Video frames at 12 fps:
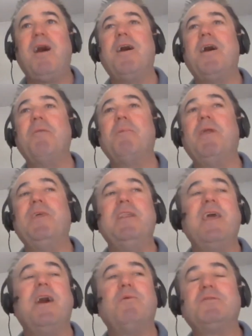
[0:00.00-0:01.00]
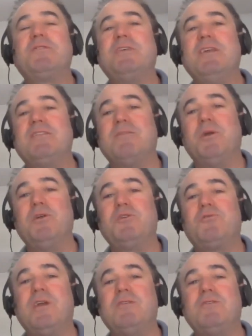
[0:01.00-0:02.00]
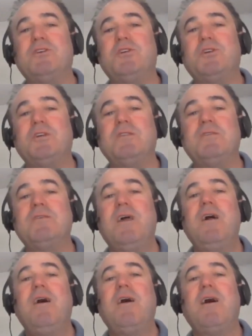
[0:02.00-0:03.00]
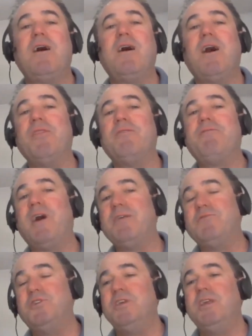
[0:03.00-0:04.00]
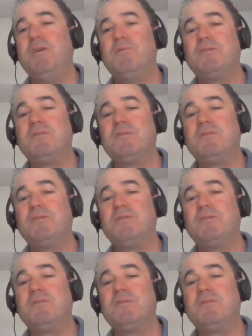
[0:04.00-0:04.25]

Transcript: And then now we're seeing some other transitions on the 5G.